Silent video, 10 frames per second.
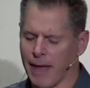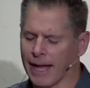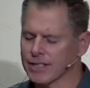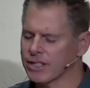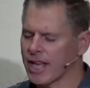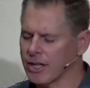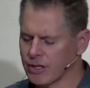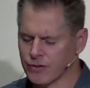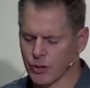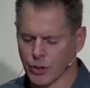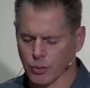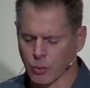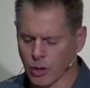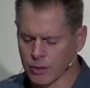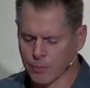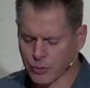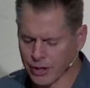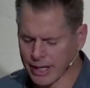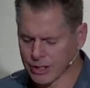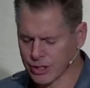attentive to your word
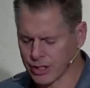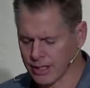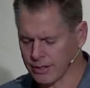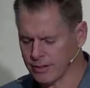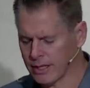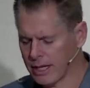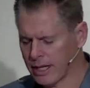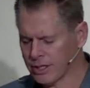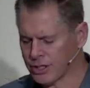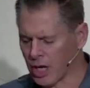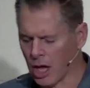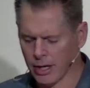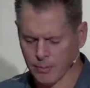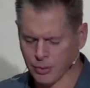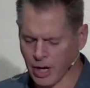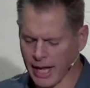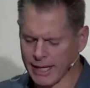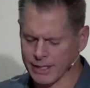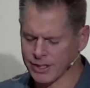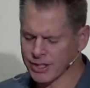preached and sung and prayed
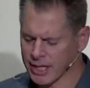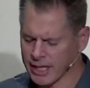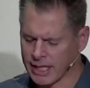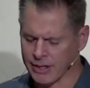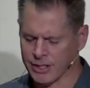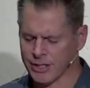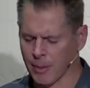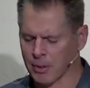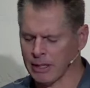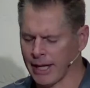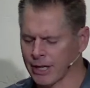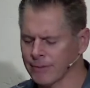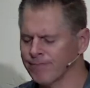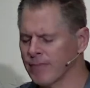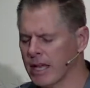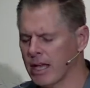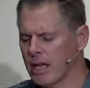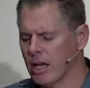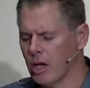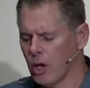and seen in the supper later.
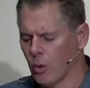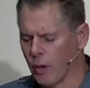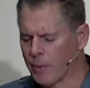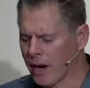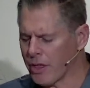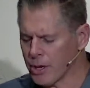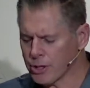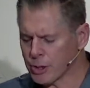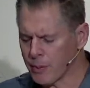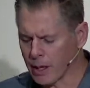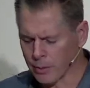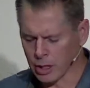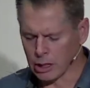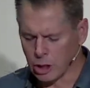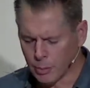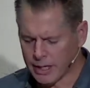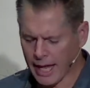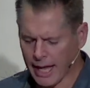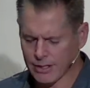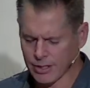We pray that your Spirit would
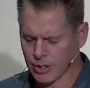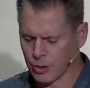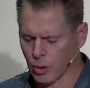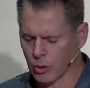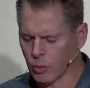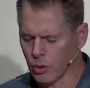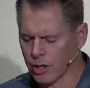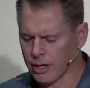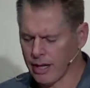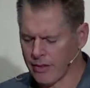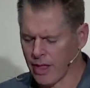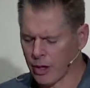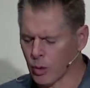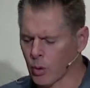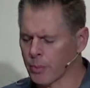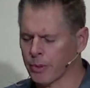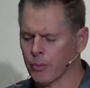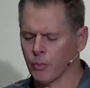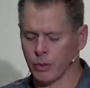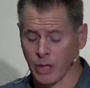illuminate your word and that your word
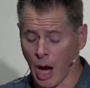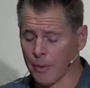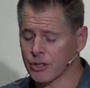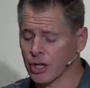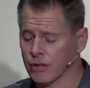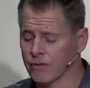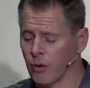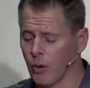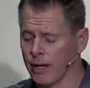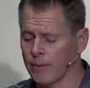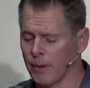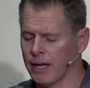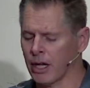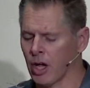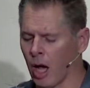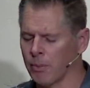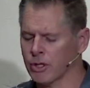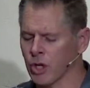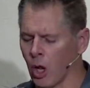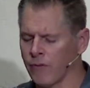would not return void, but accomplish
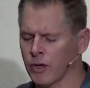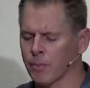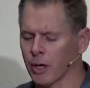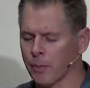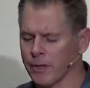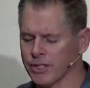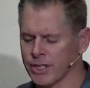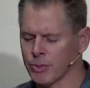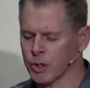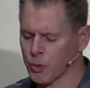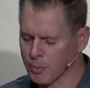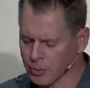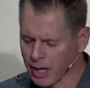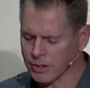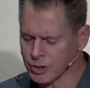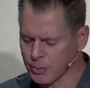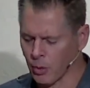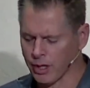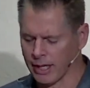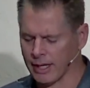all of your purposes, which we pray this morning